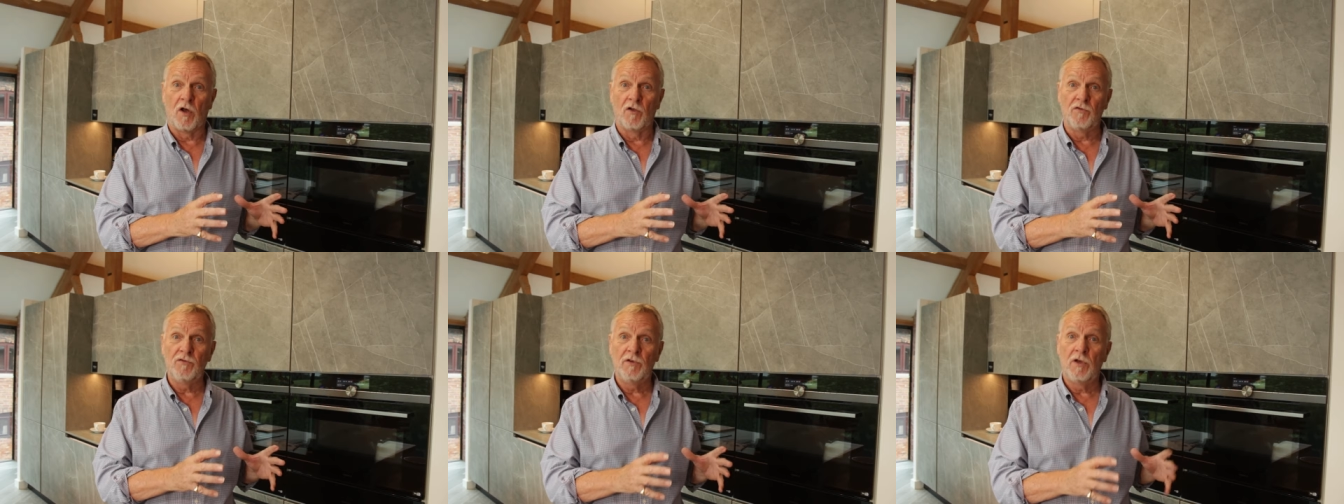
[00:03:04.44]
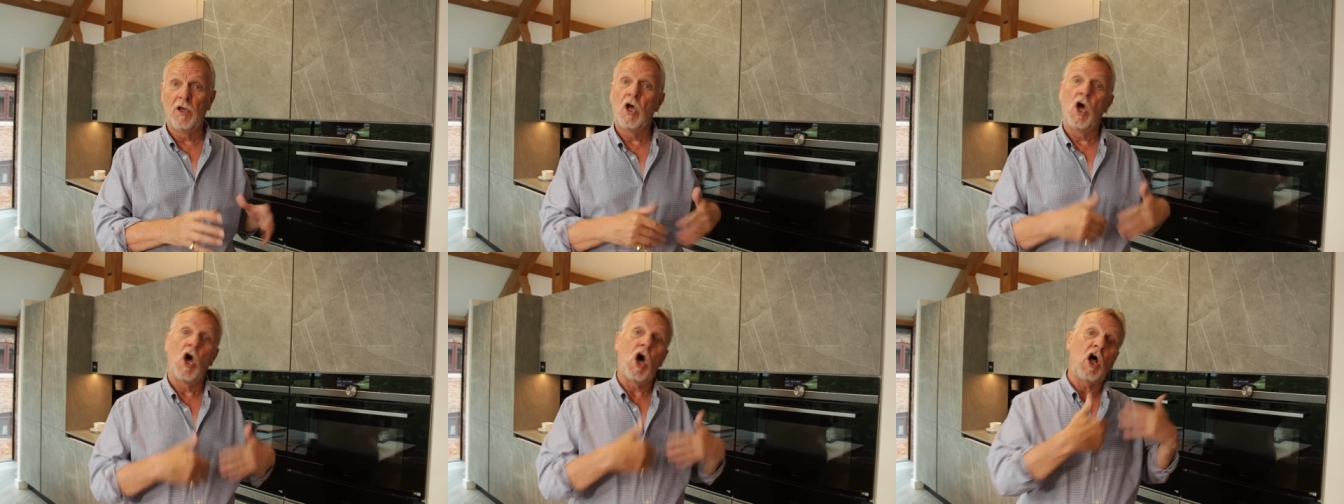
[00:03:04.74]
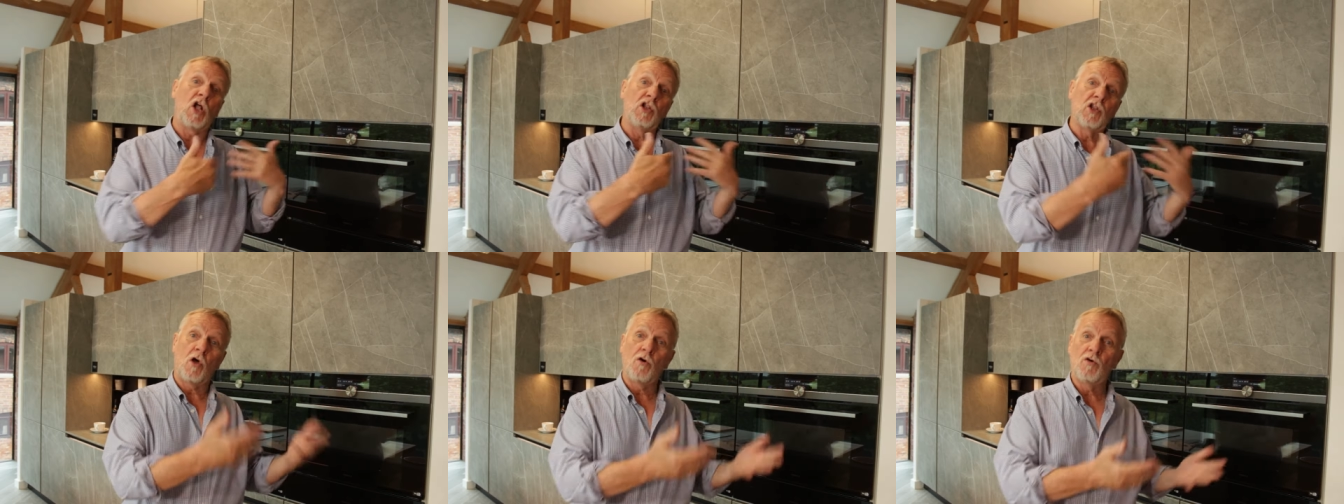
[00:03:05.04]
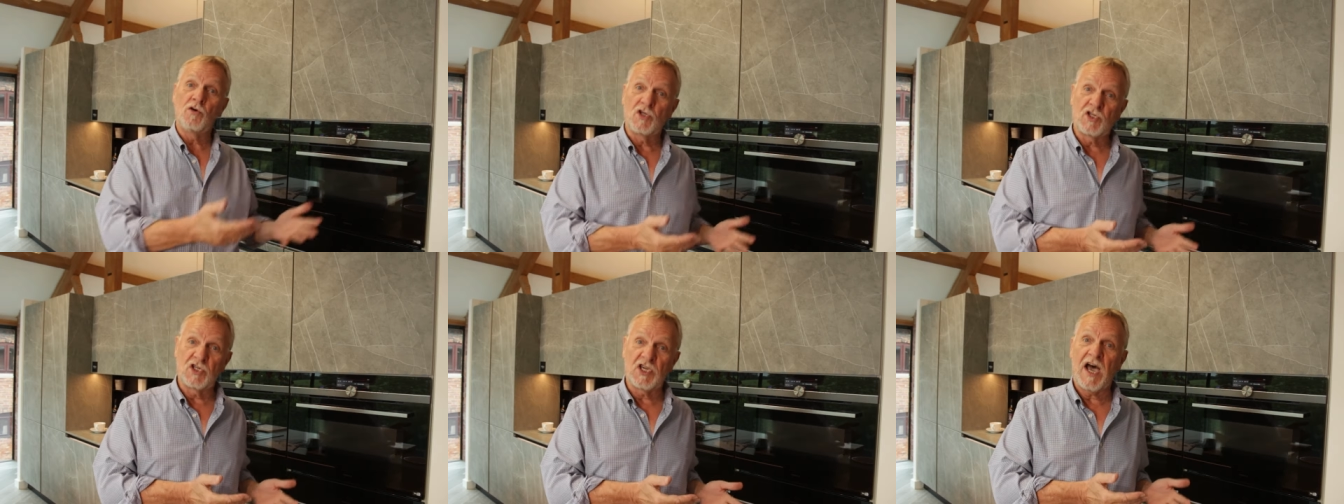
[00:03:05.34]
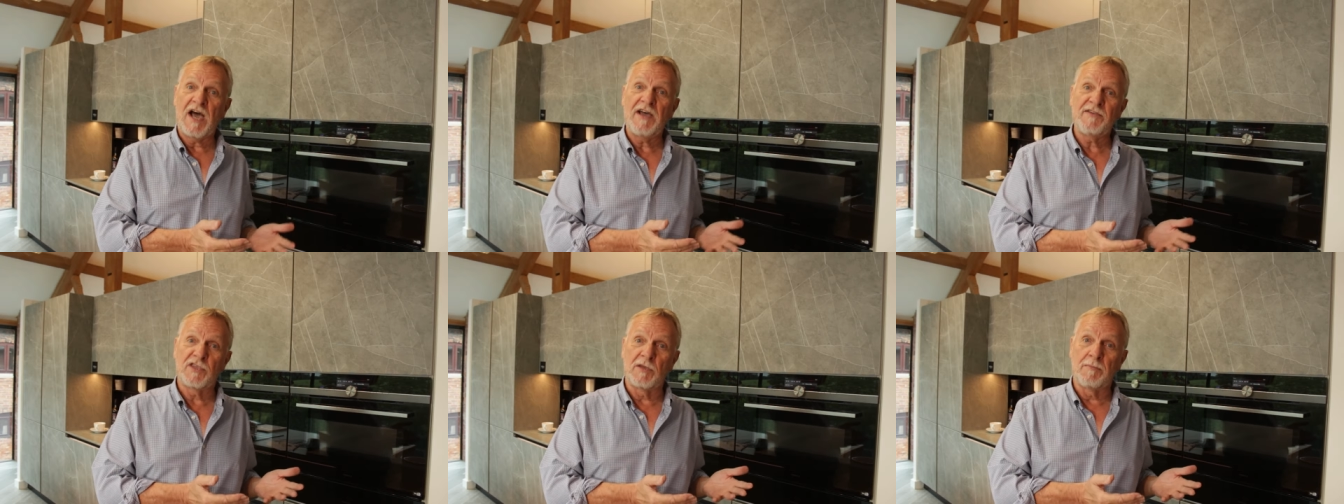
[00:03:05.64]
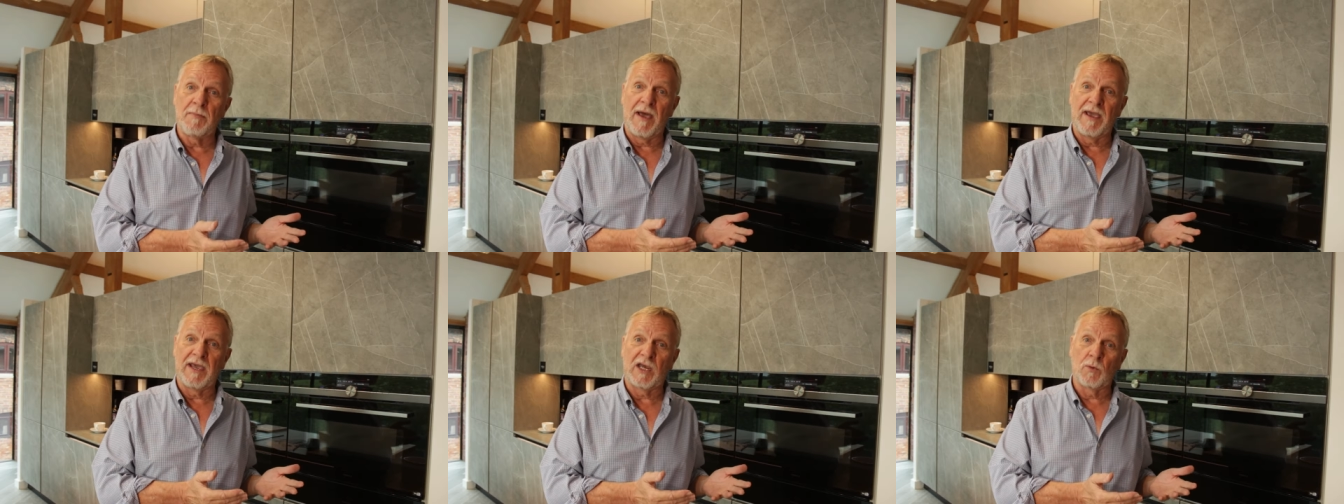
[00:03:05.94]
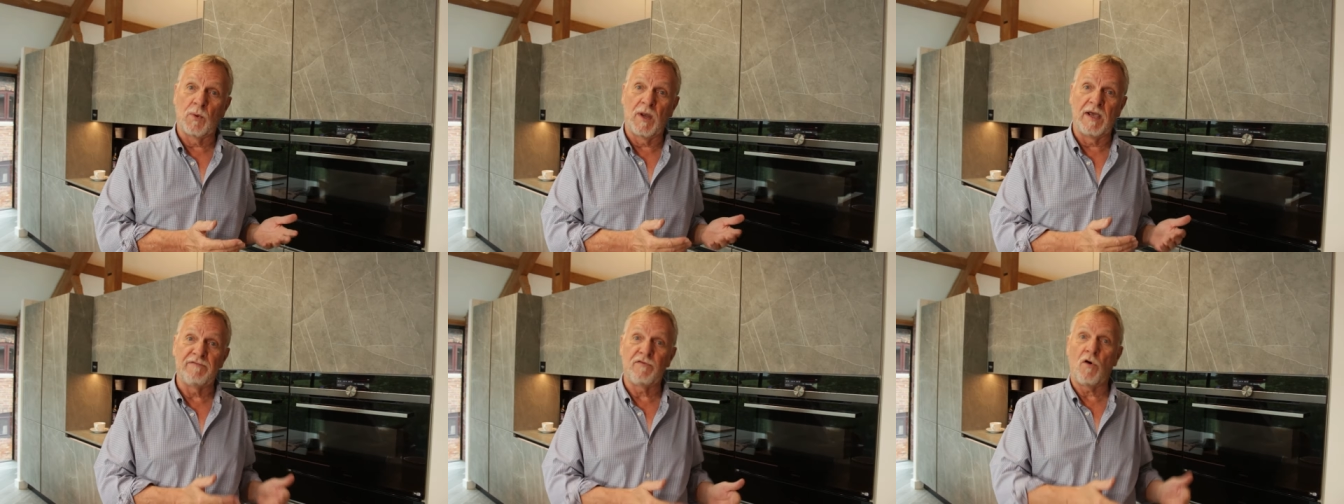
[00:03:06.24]
on alongside the
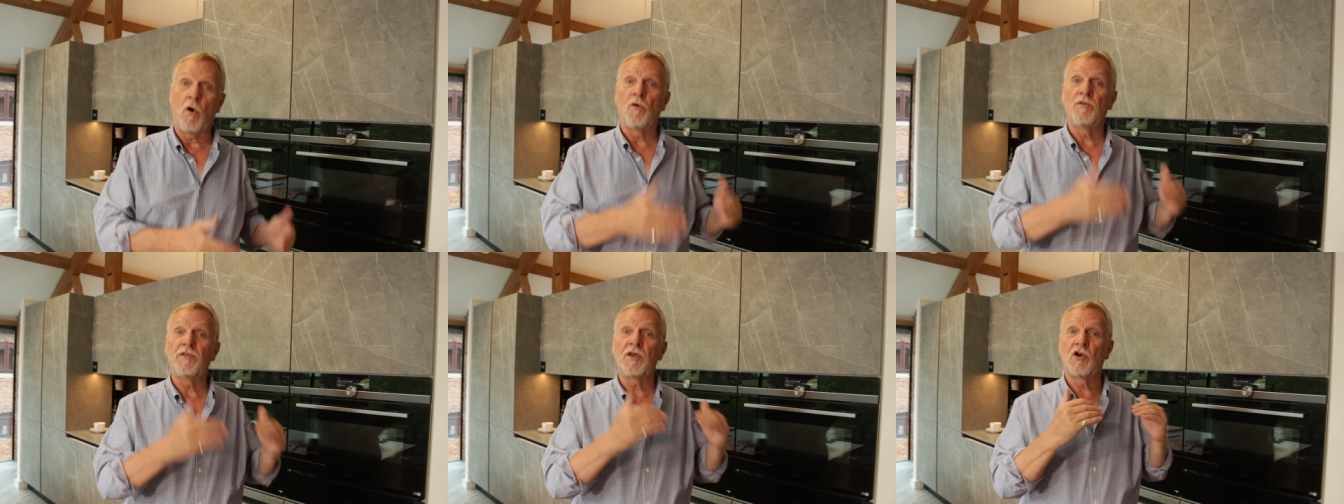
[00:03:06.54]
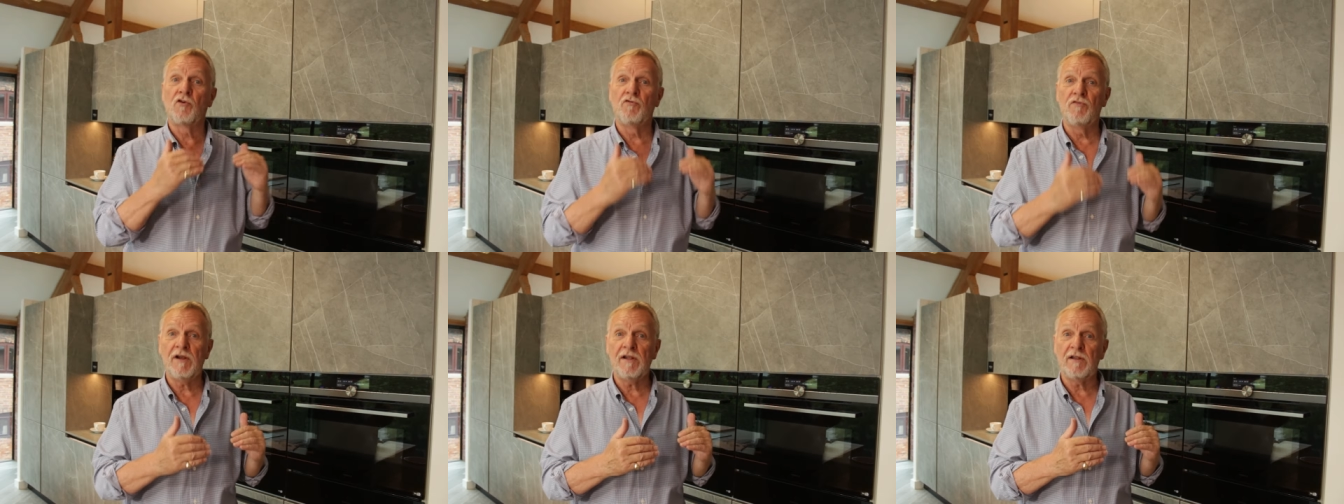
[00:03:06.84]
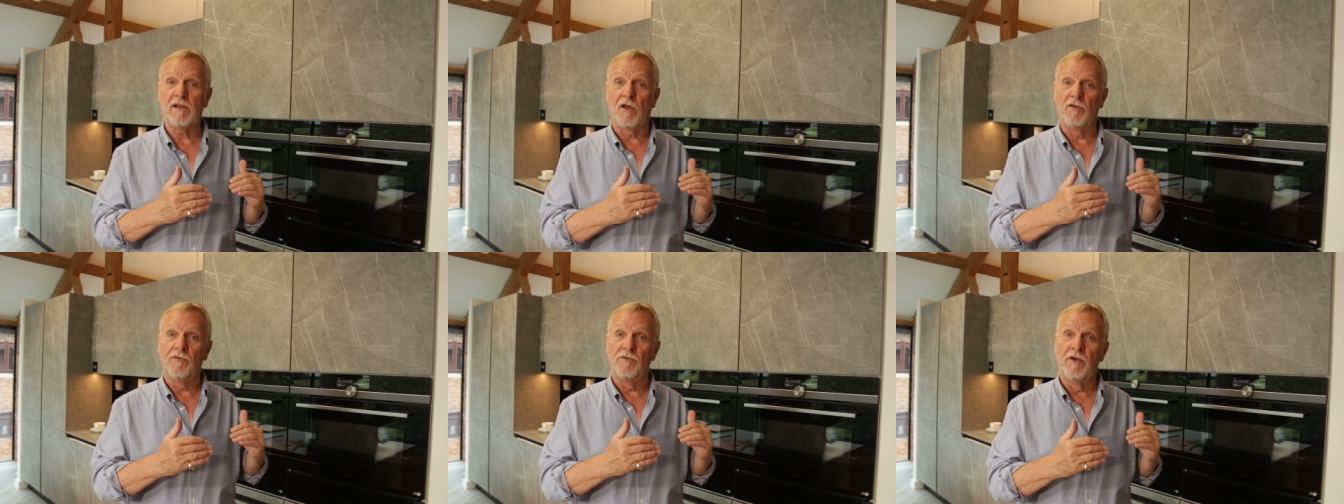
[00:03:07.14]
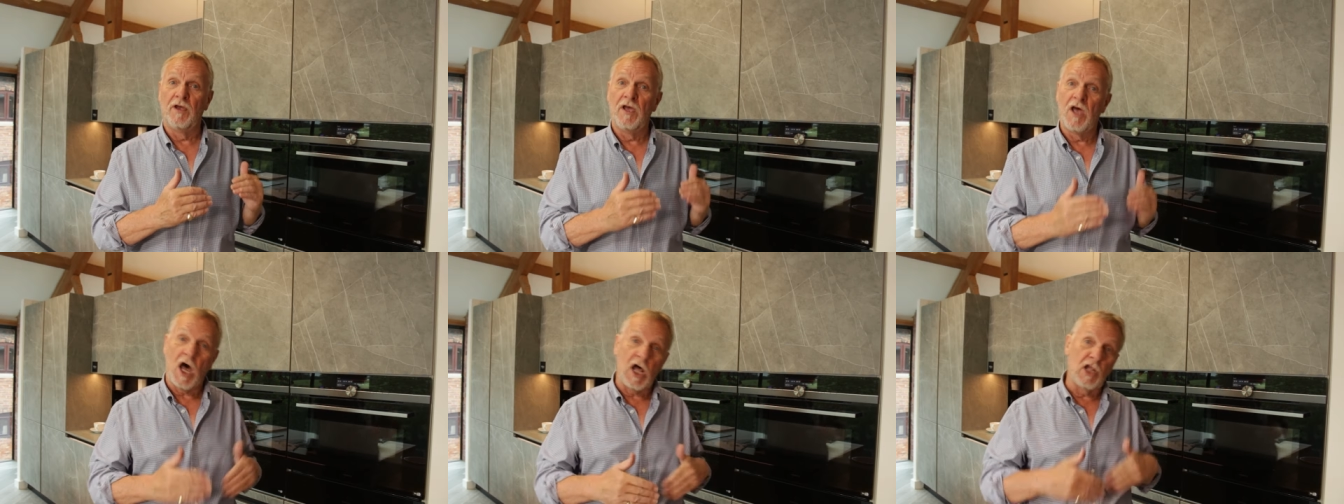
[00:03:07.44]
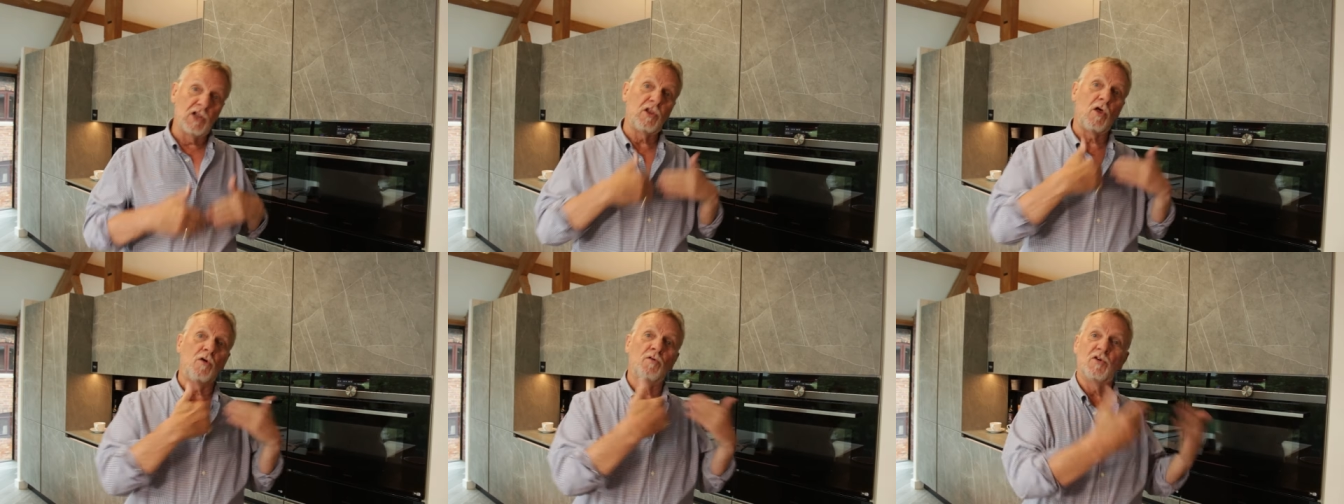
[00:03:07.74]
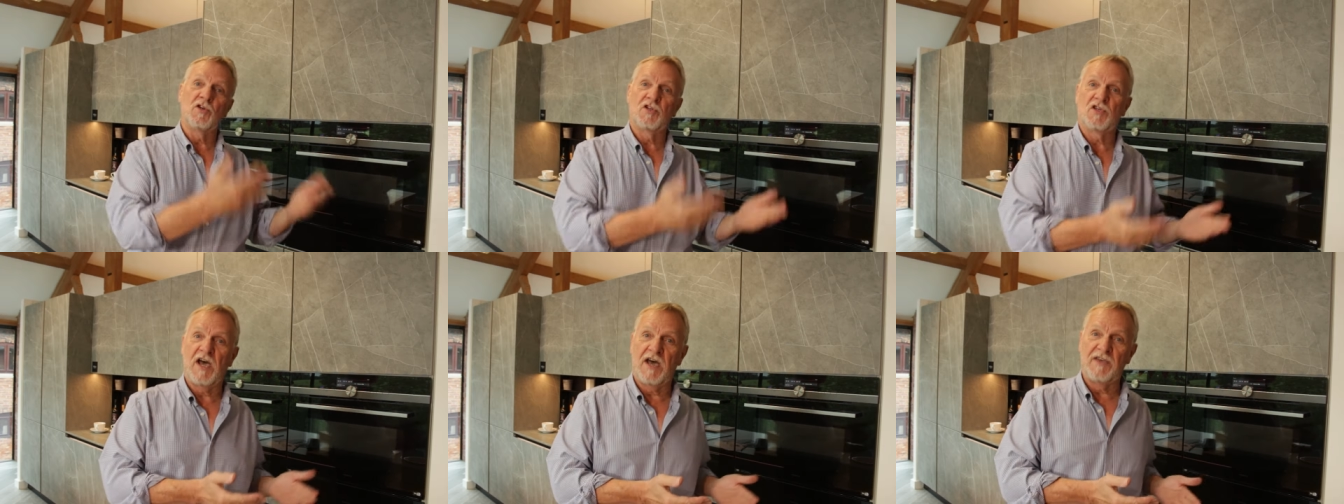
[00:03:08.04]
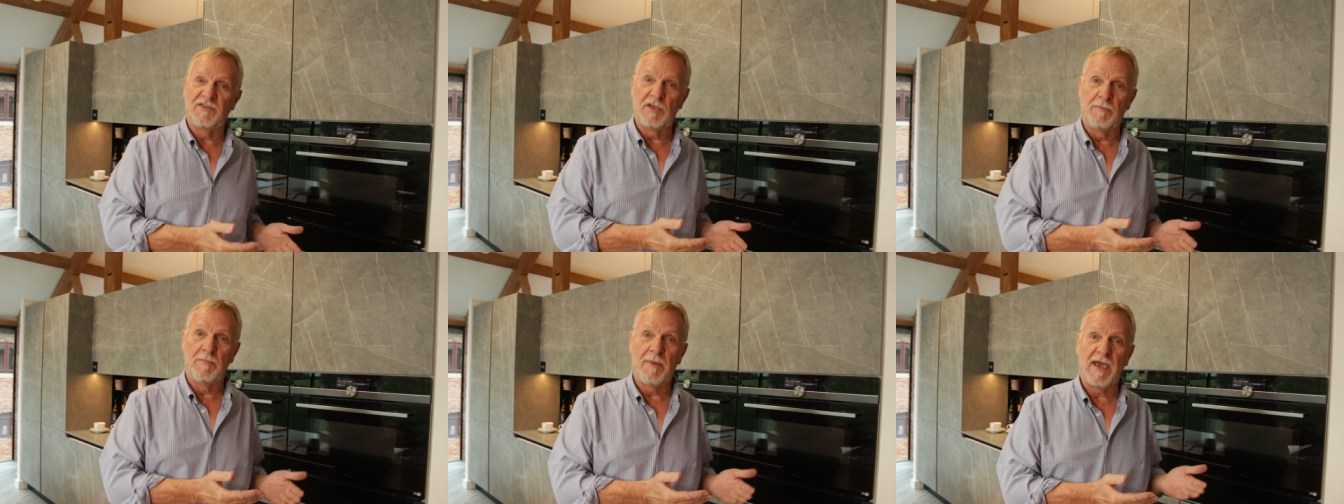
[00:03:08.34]
microwave or the grill on
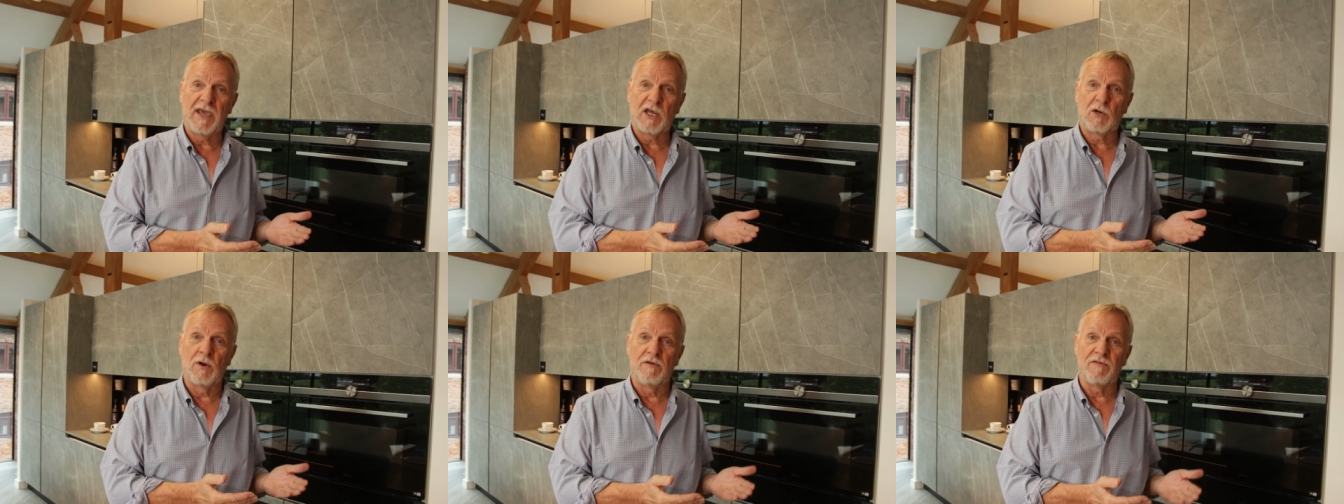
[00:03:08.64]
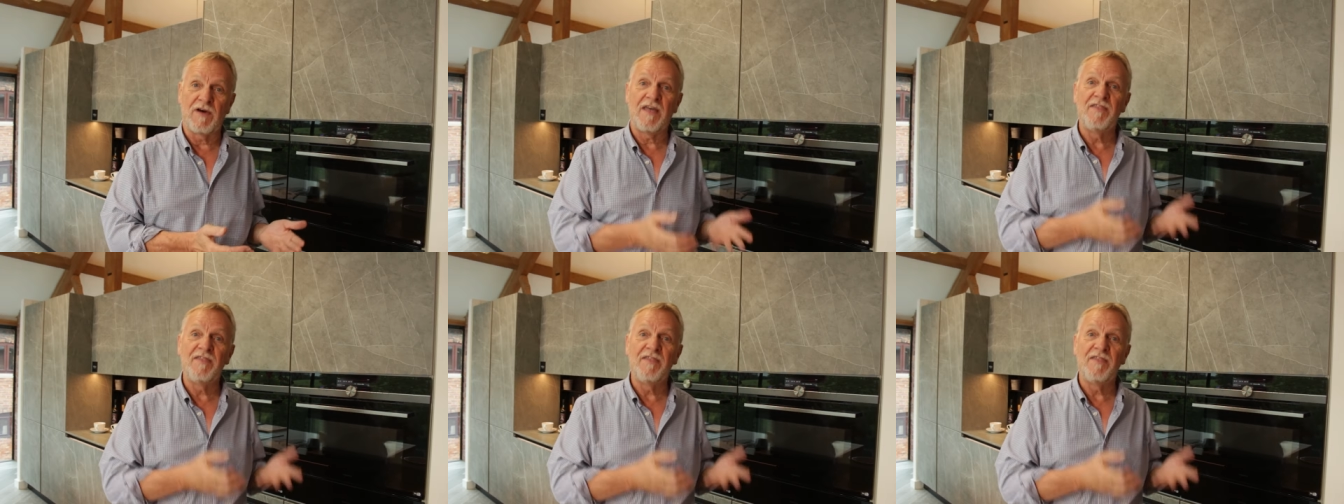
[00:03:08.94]
alongside the microwave.